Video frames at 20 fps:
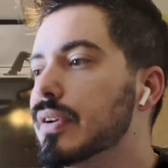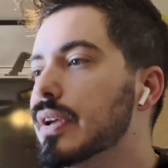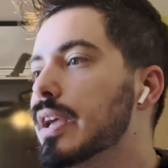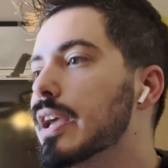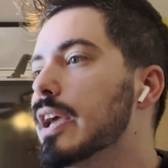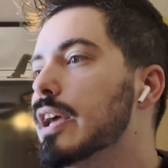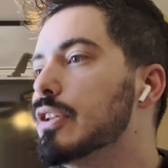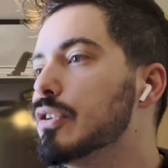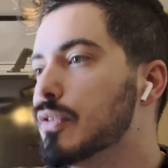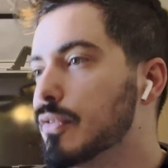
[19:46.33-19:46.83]

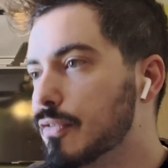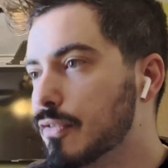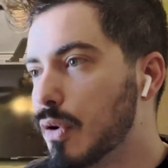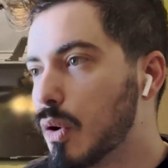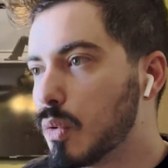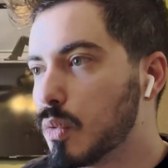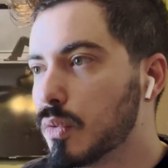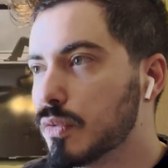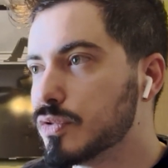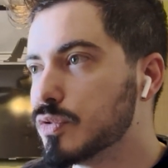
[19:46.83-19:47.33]
and your
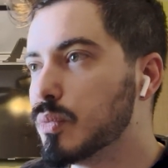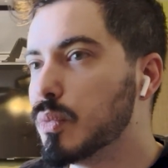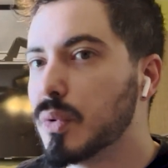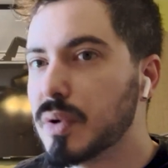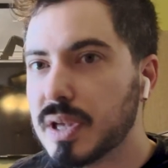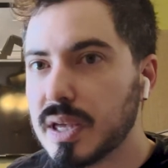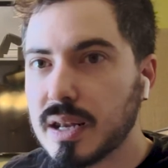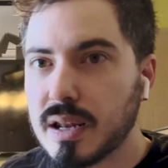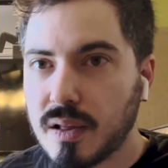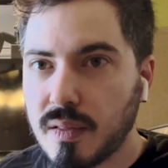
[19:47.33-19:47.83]
vocals will
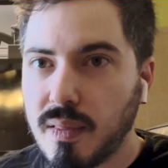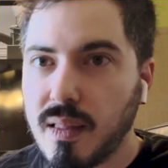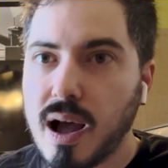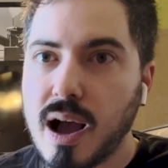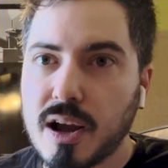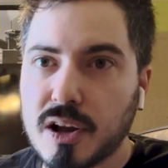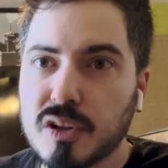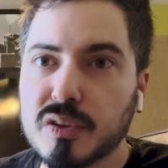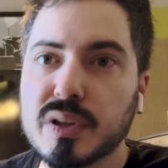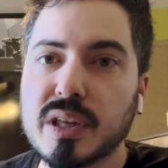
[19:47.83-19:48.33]
get a
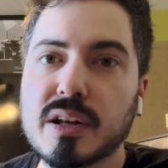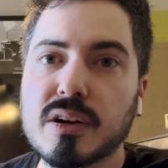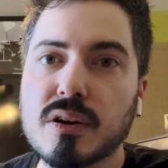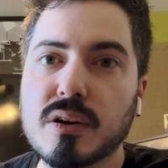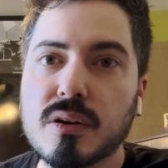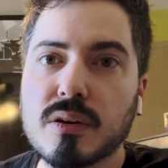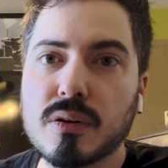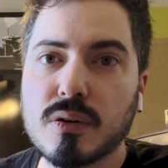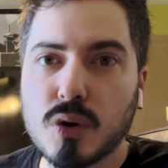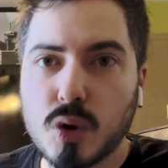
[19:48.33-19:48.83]
lot
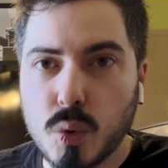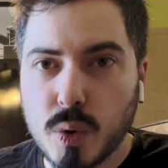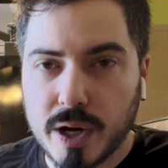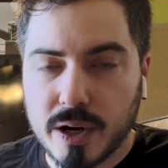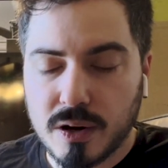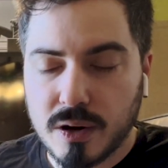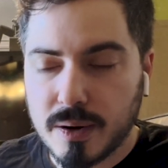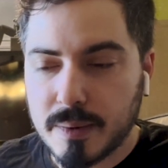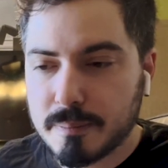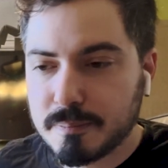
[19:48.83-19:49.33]
cleaner
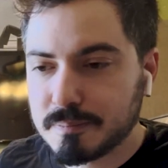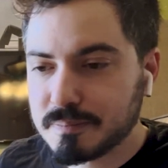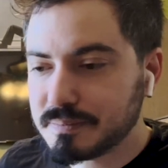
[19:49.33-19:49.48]
quicker.